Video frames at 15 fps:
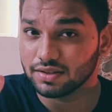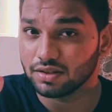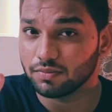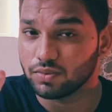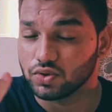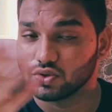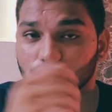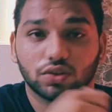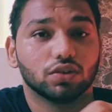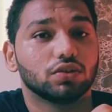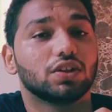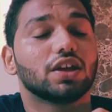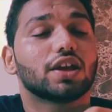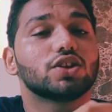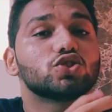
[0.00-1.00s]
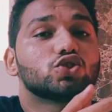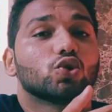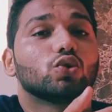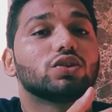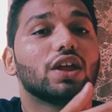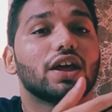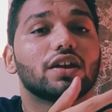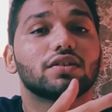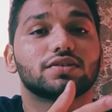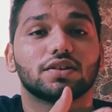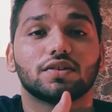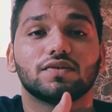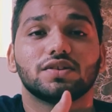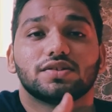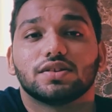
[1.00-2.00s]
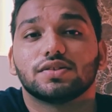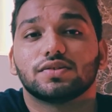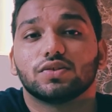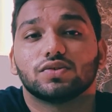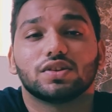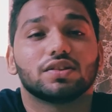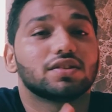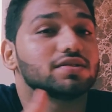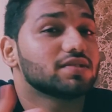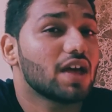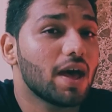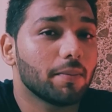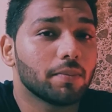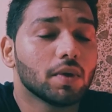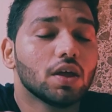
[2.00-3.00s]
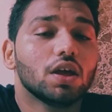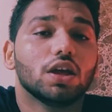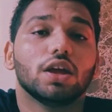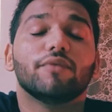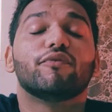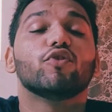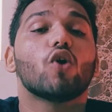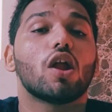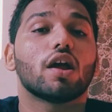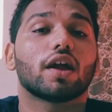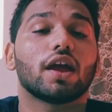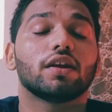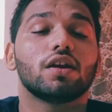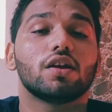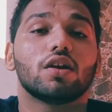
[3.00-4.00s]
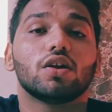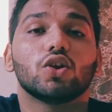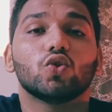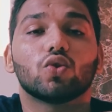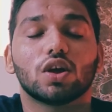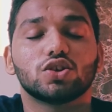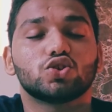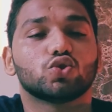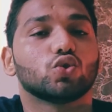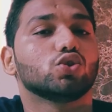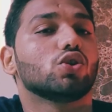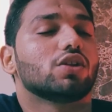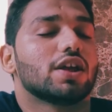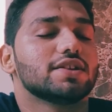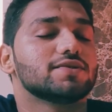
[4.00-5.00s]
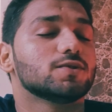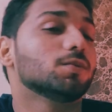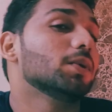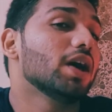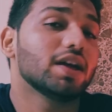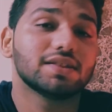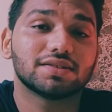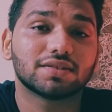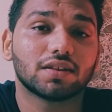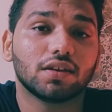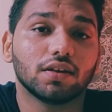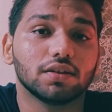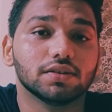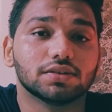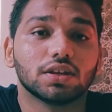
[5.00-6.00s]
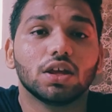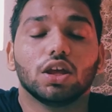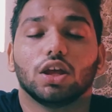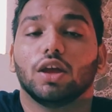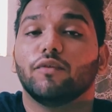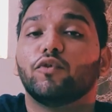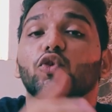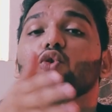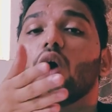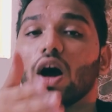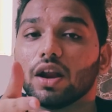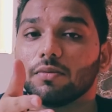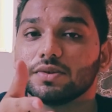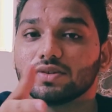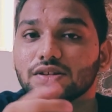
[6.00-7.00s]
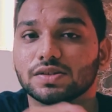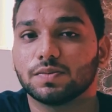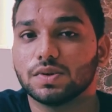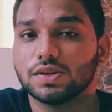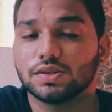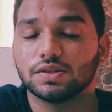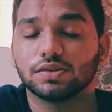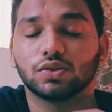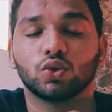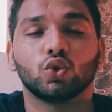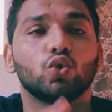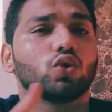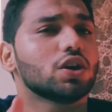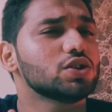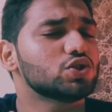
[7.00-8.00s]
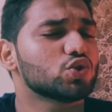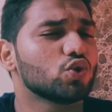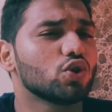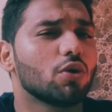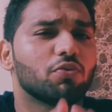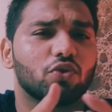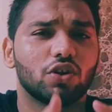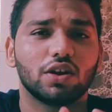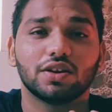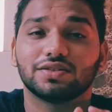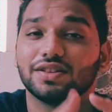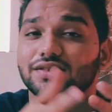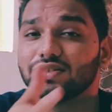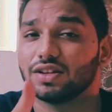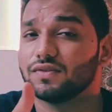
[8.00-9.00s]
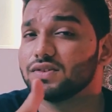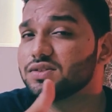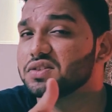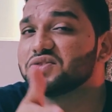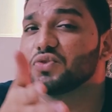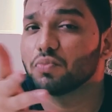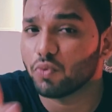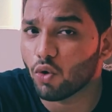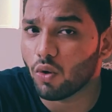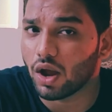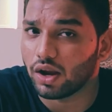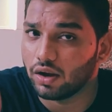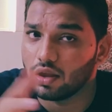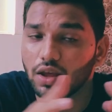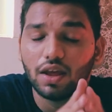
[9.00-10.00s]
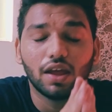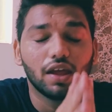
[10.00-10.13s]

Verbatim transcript: in the picture. They can show their services using this app. If you are a candidate, you can show your resume and skills. If you are a business person, you can show your products and services you provide.